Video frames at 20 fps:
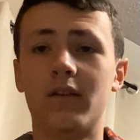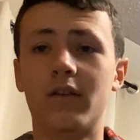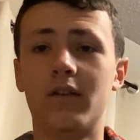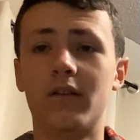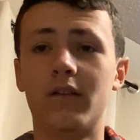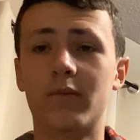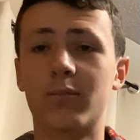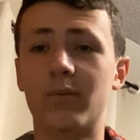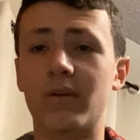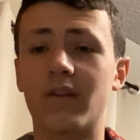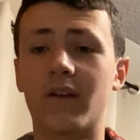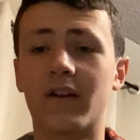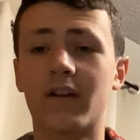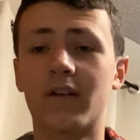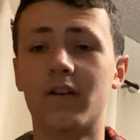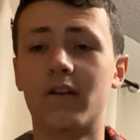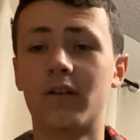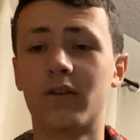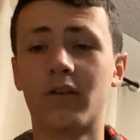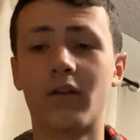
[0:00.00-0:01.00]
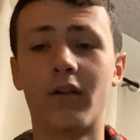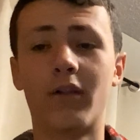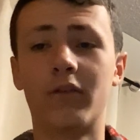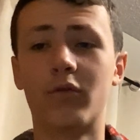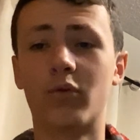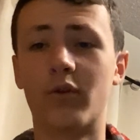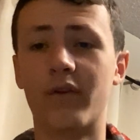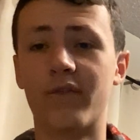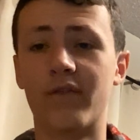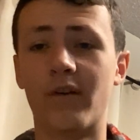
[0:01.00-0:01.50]
It's been like a solid
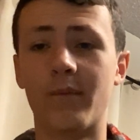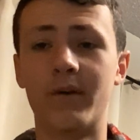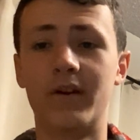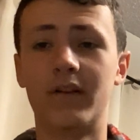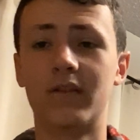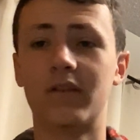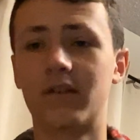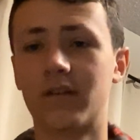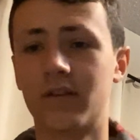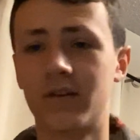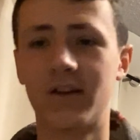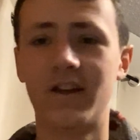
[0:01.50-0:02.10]
25 minutes.